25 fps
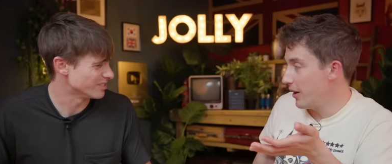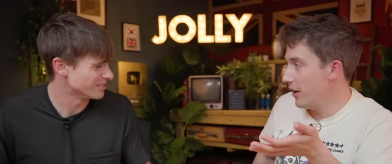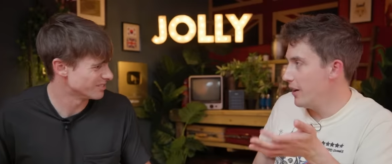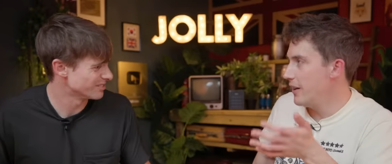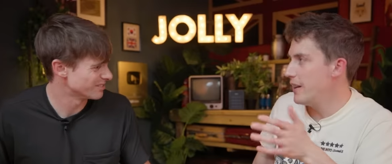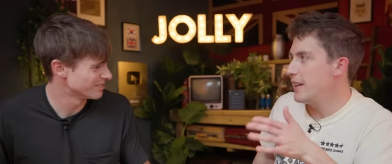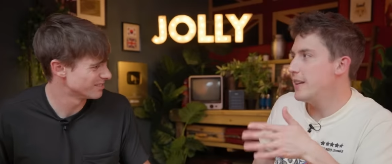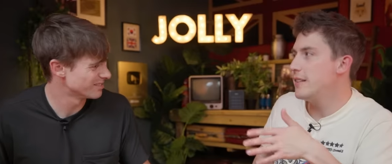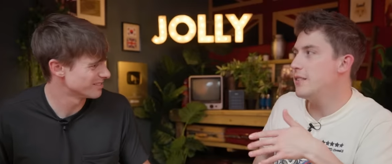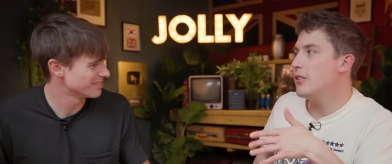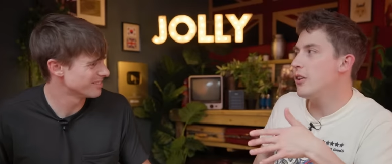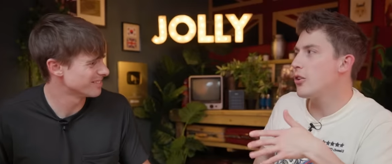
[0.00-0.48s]
Speaker 1: You
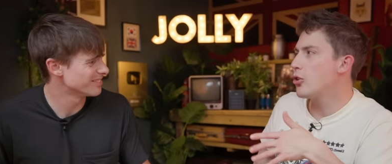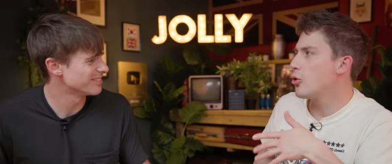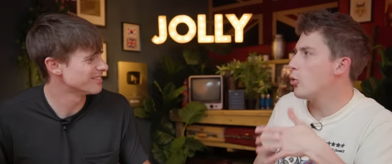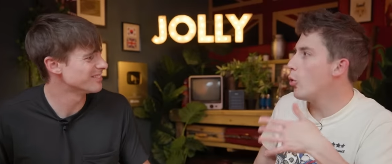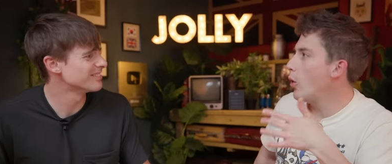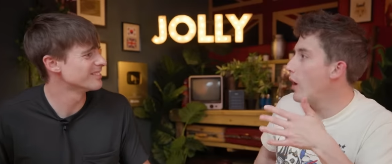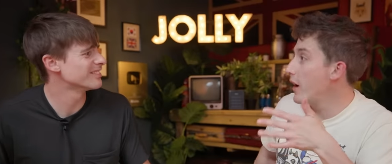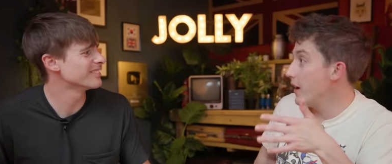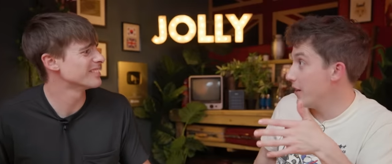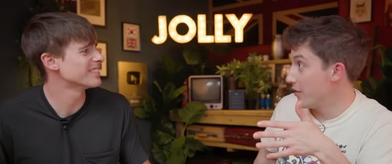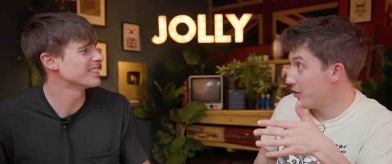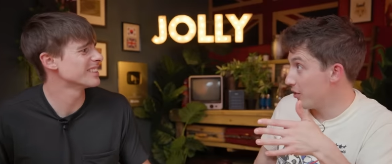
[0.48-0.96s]
know, he's not
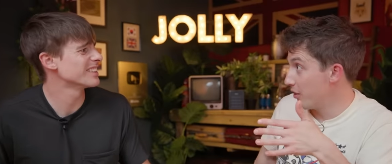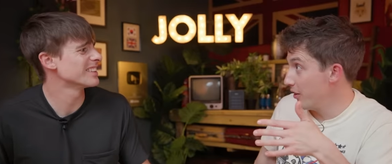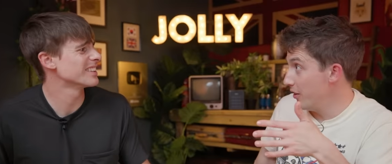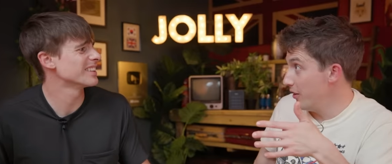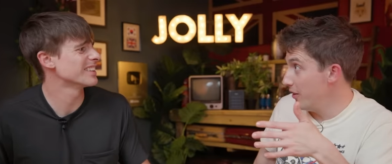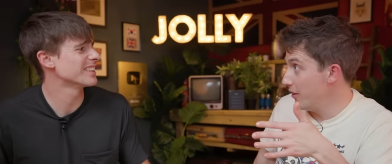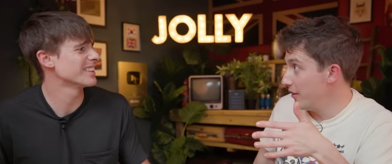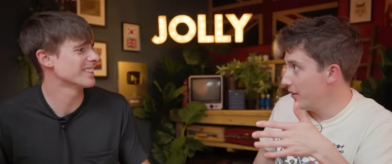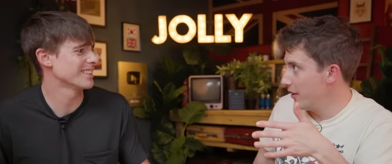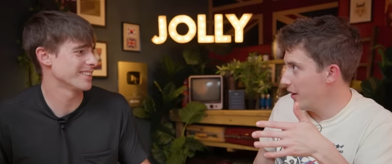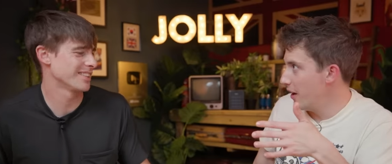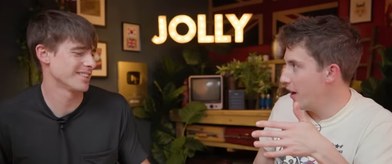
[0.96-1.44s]
quite as
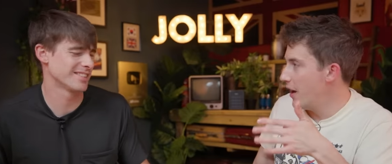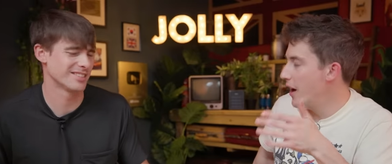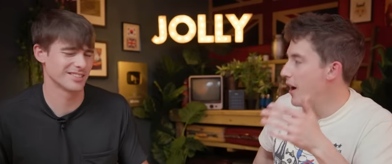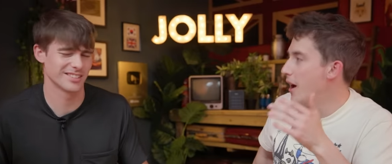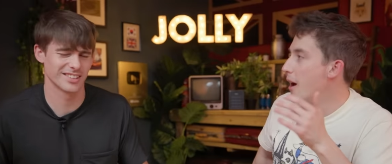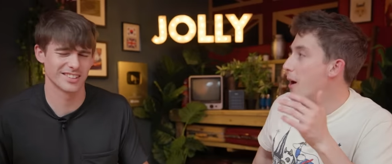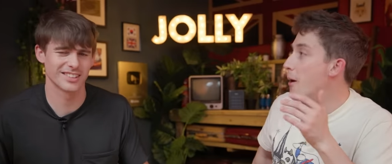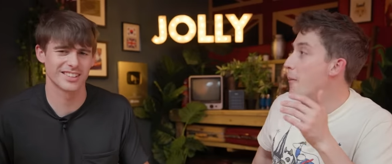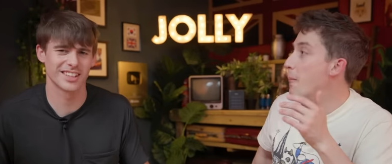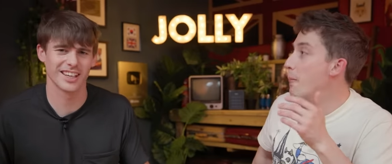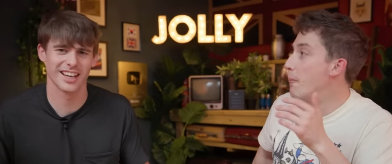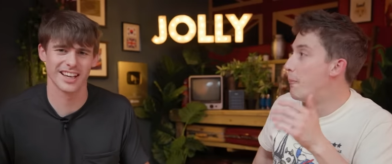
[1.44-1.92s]
good. Oh,
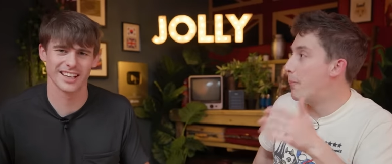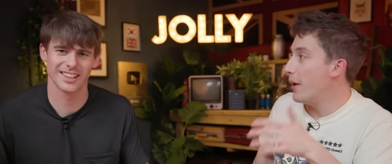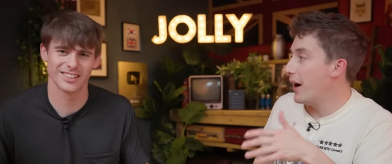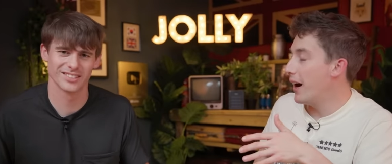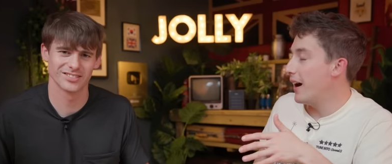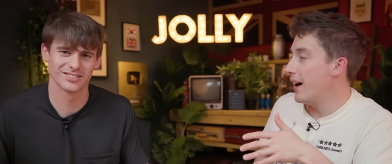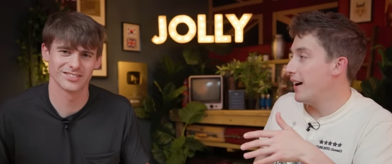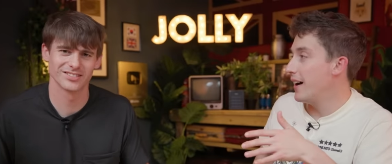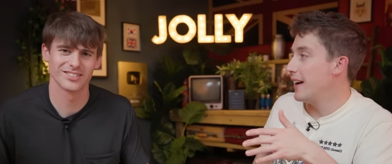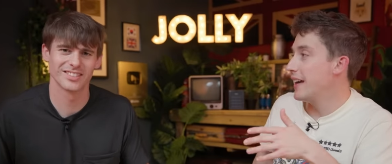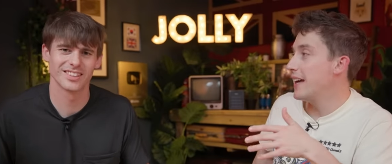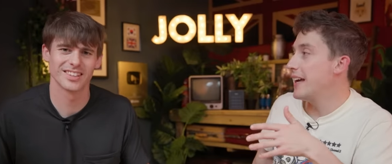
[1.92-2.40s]
okay.
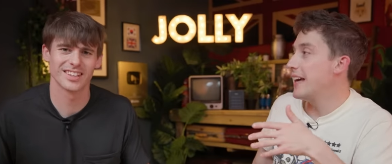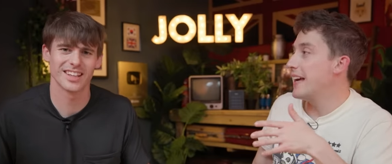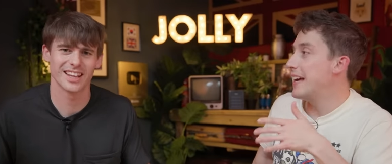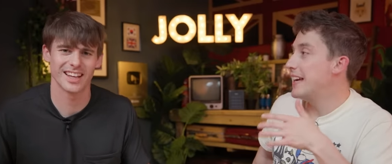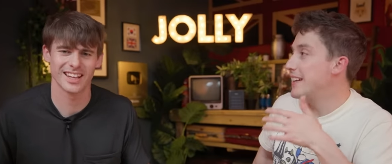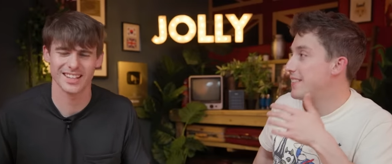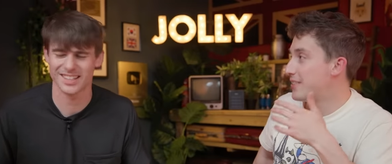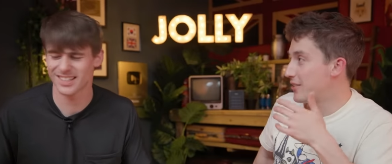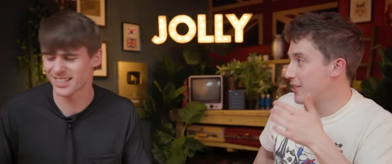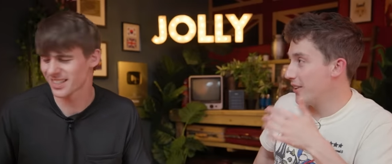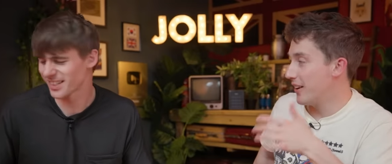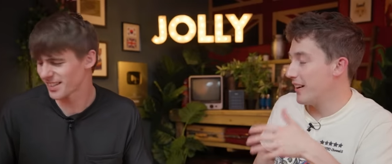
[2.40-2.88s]
But
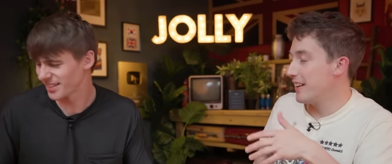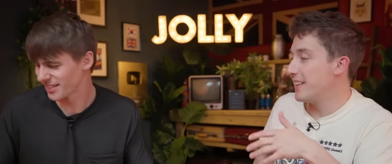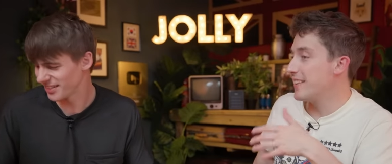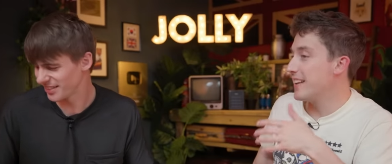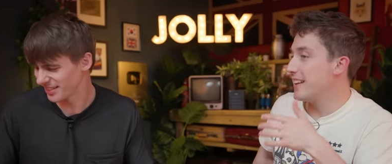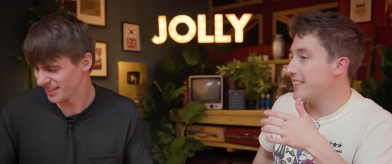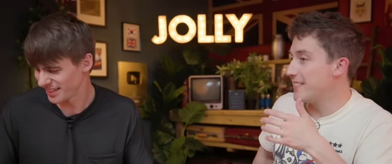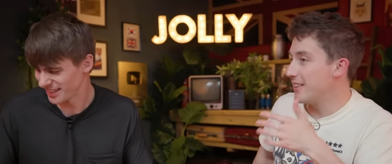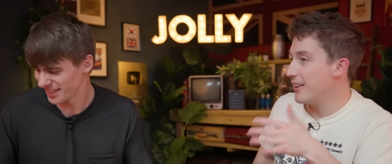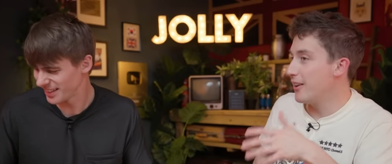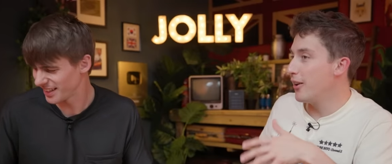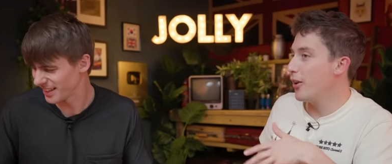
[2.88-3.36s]
he's got,
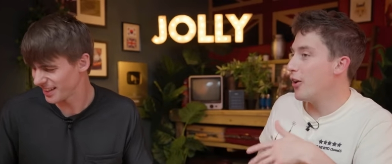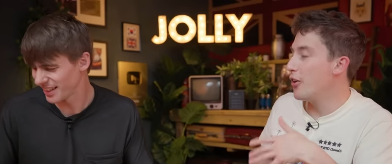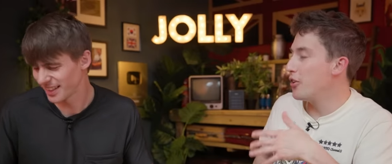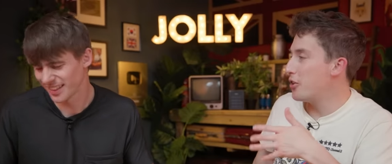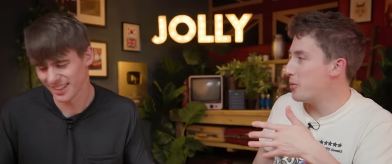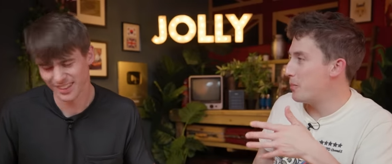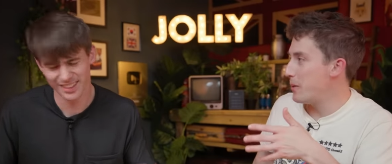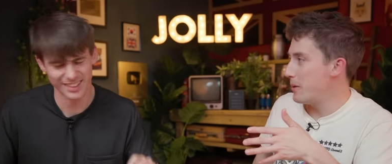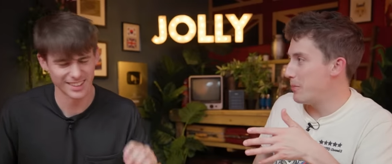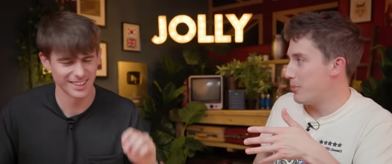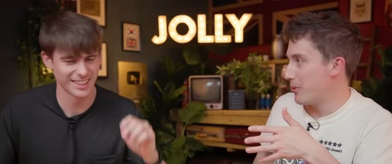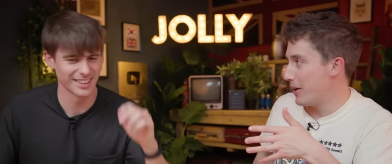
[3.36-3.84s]
there's a lot
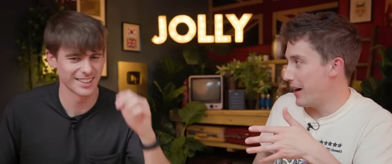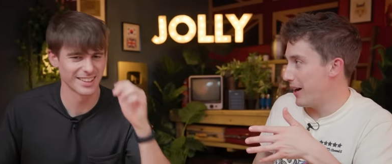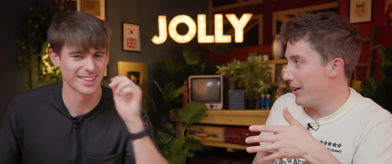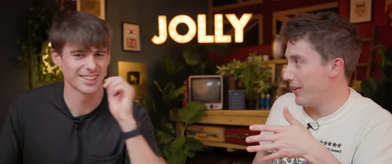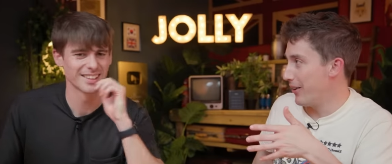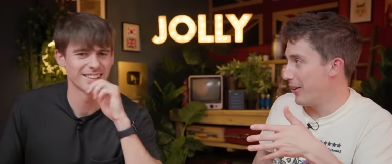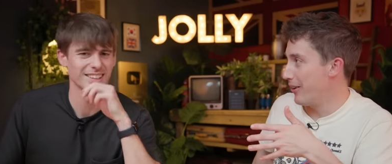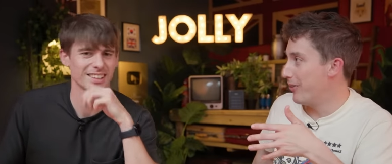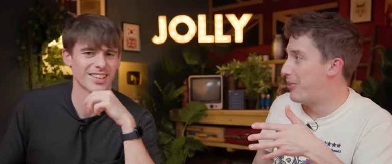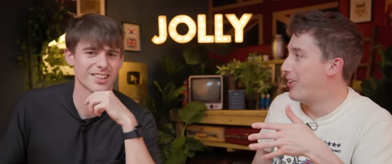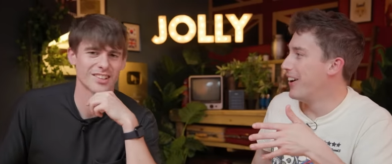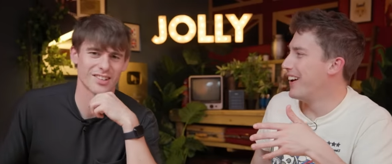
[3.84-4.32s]
to be
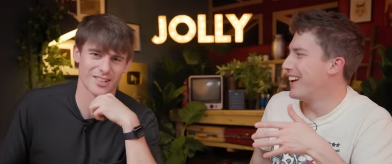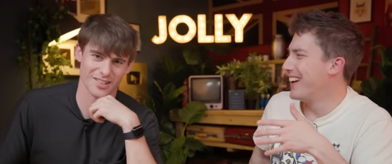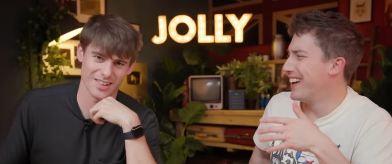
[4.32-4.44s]
proud of.